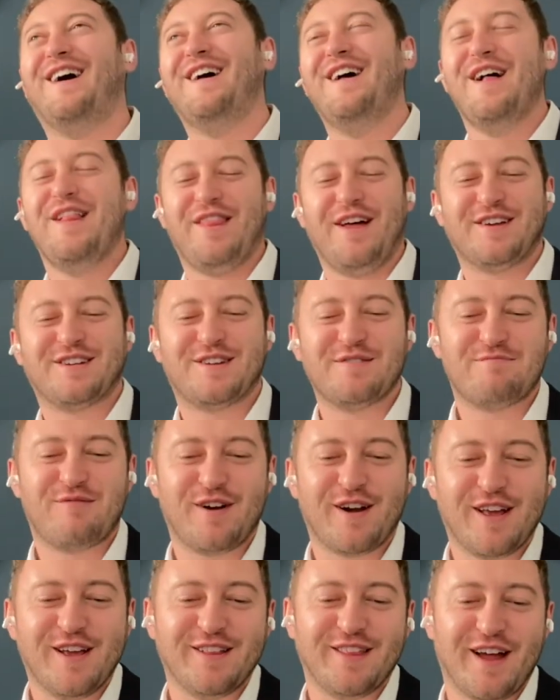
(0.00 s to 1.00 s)
that's a
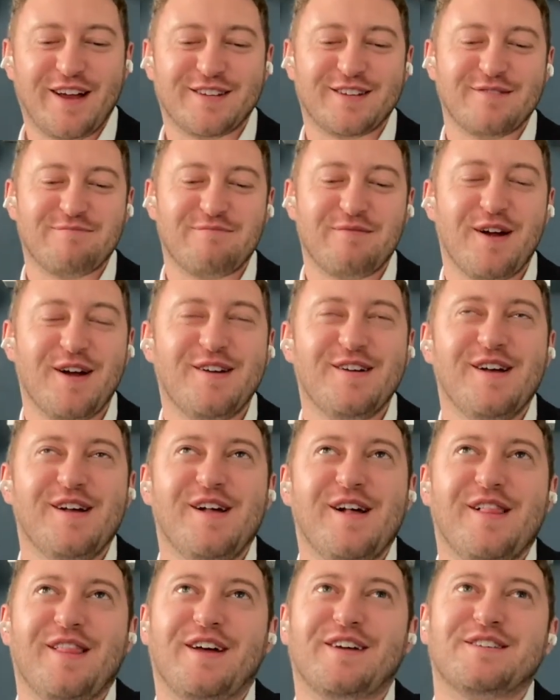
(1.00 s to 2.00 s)
pretty
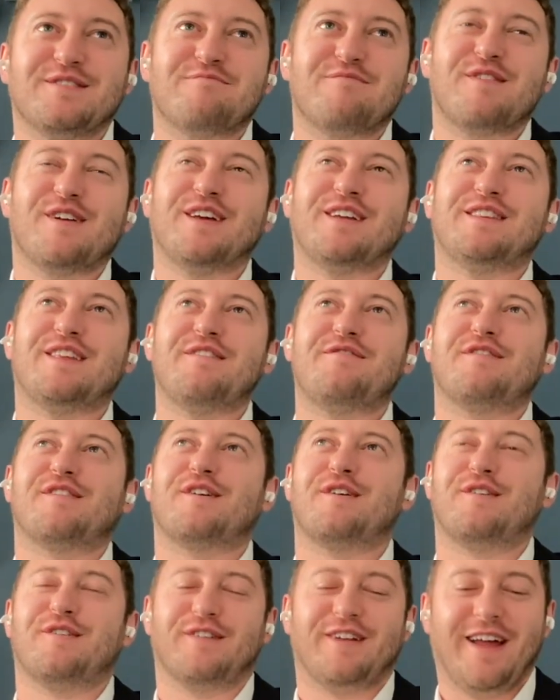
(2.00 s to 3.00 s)

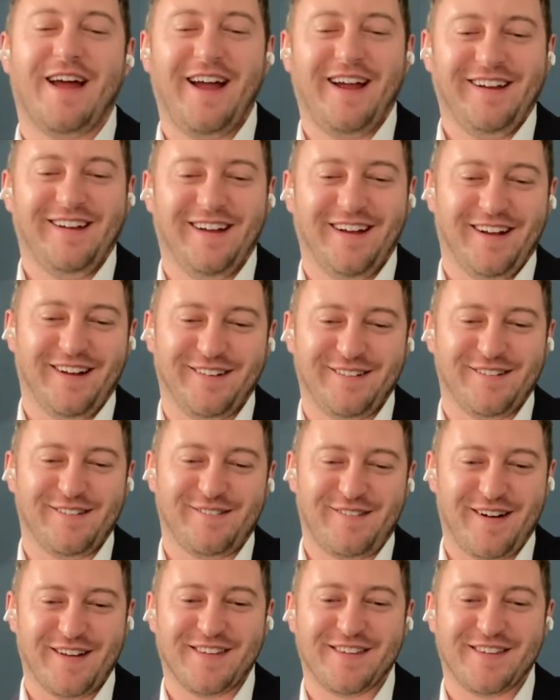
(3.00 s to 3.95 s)
difficult one